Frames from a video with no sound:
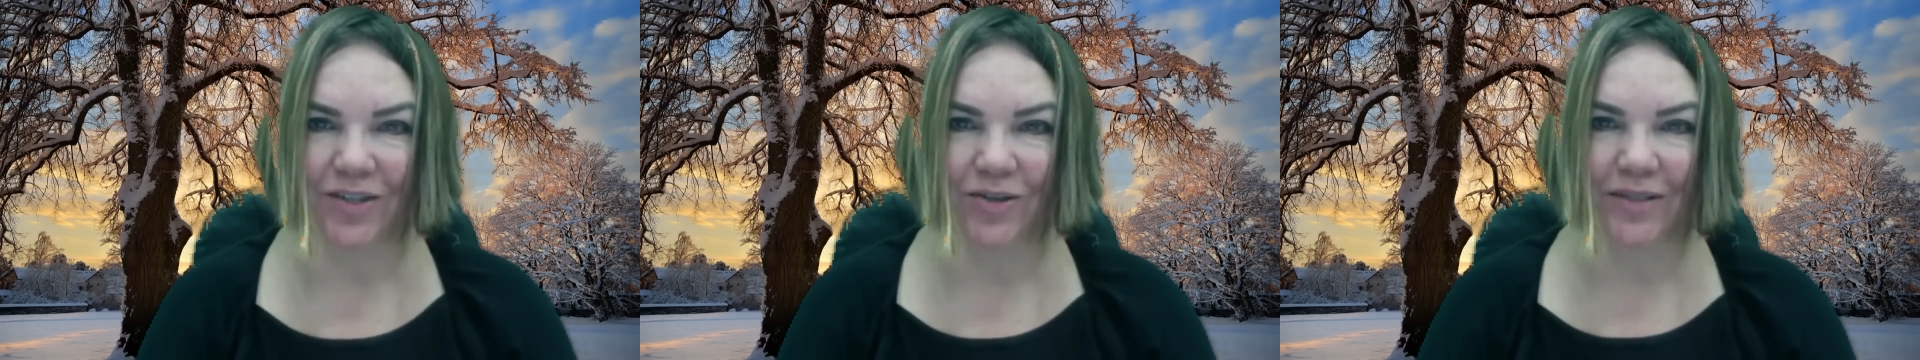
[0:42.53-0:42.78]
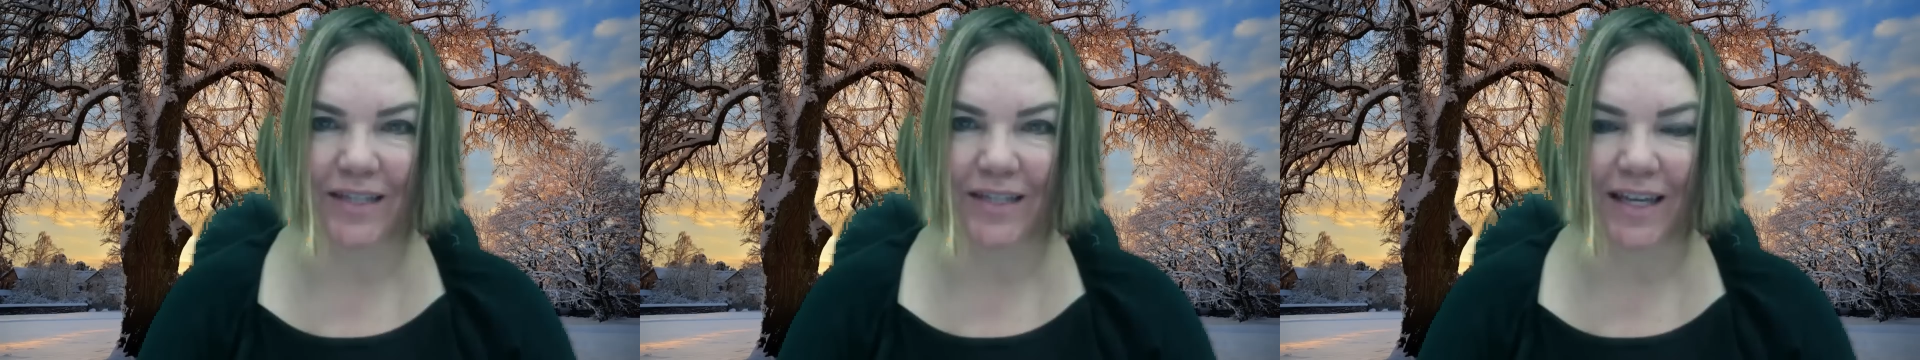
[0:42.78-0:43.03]

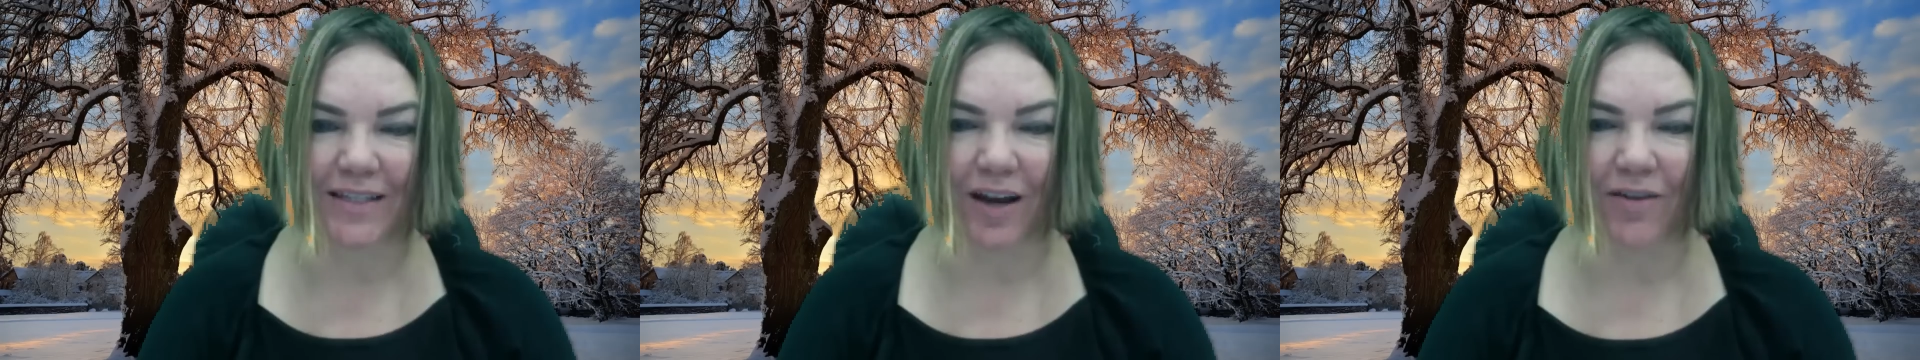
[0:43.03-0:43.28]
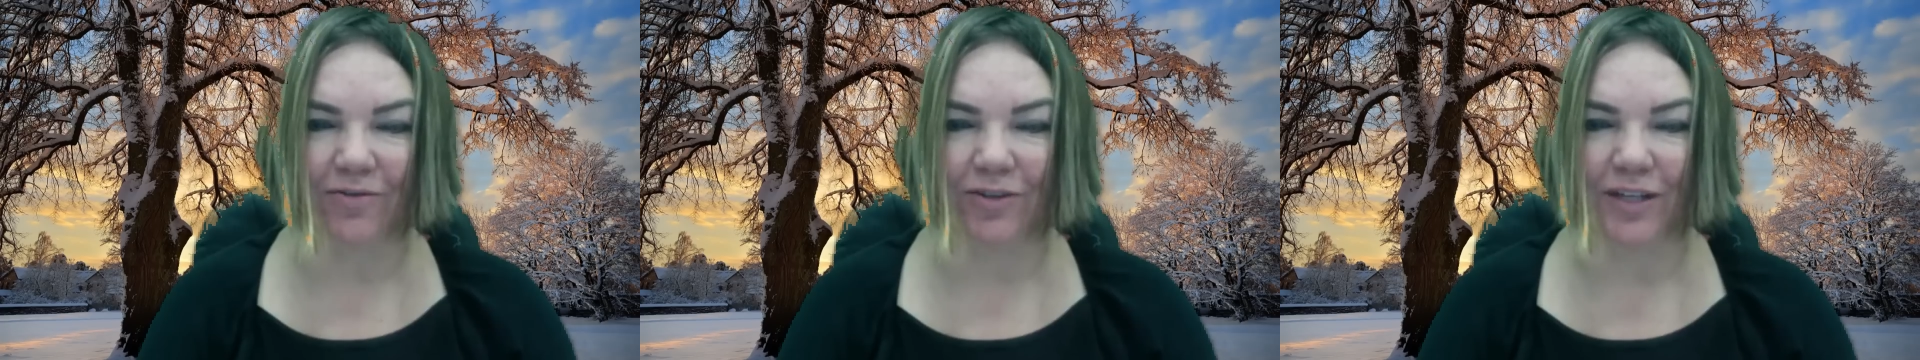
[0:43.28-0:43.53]
Tuesday's
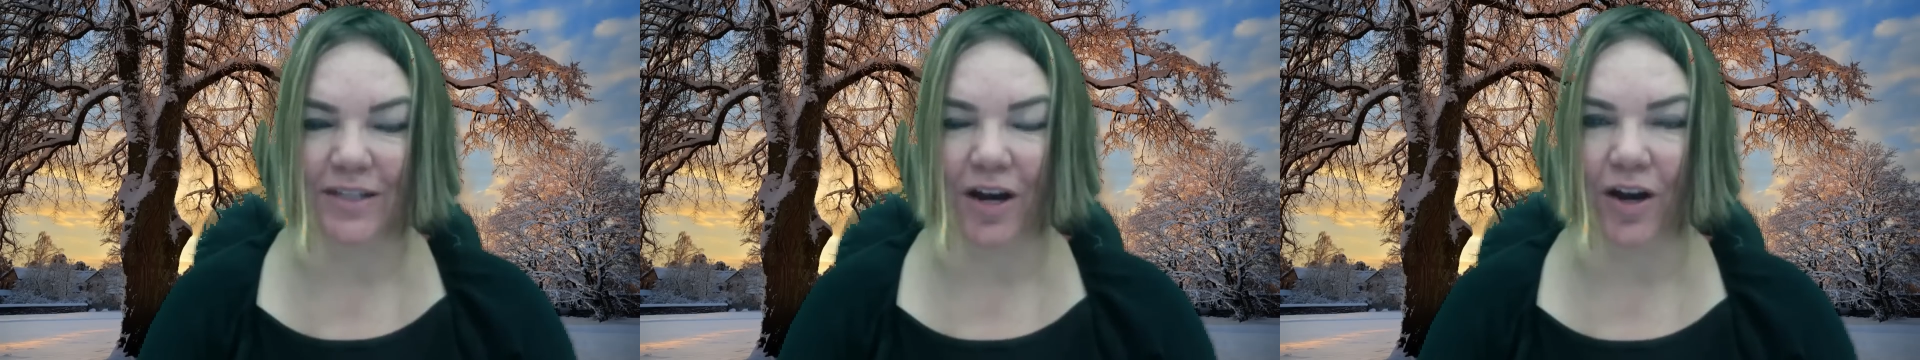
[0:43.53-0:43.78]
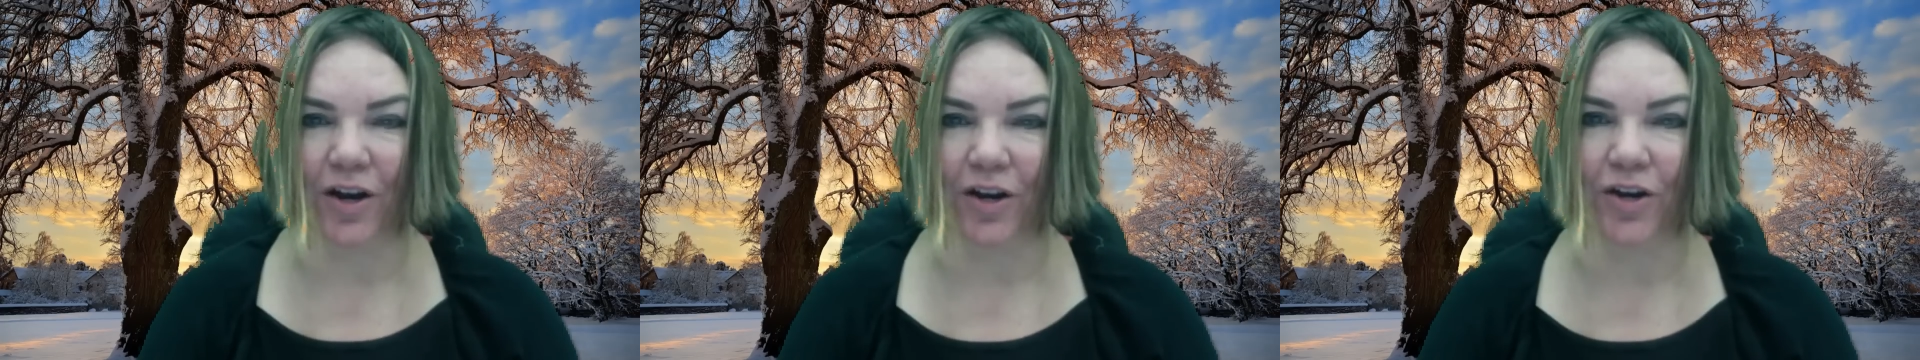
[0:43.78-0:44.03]
offerings
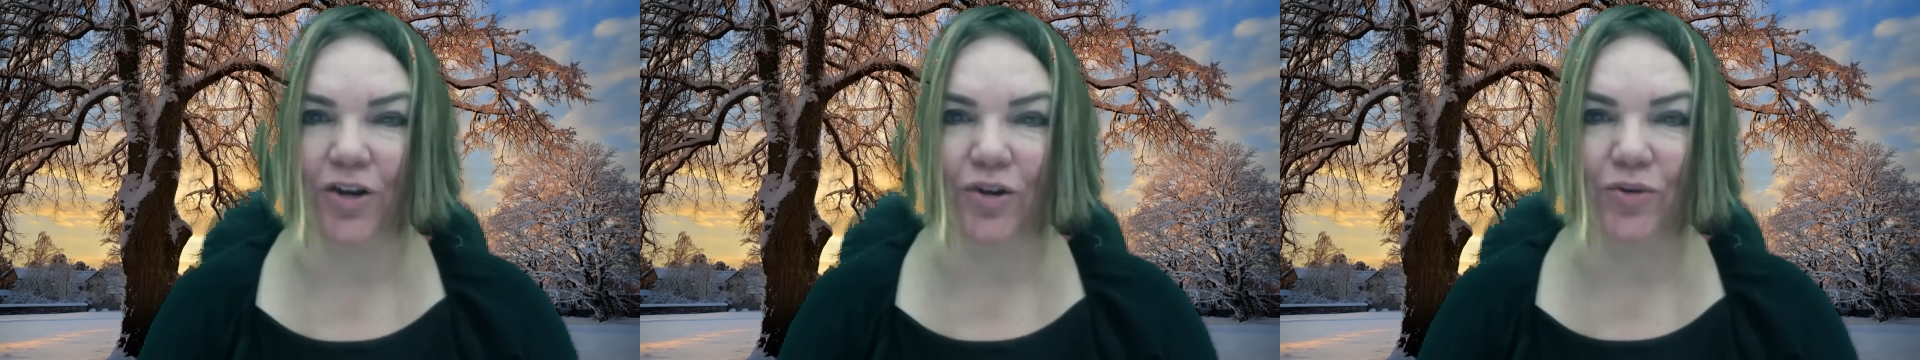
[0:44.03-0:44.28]
are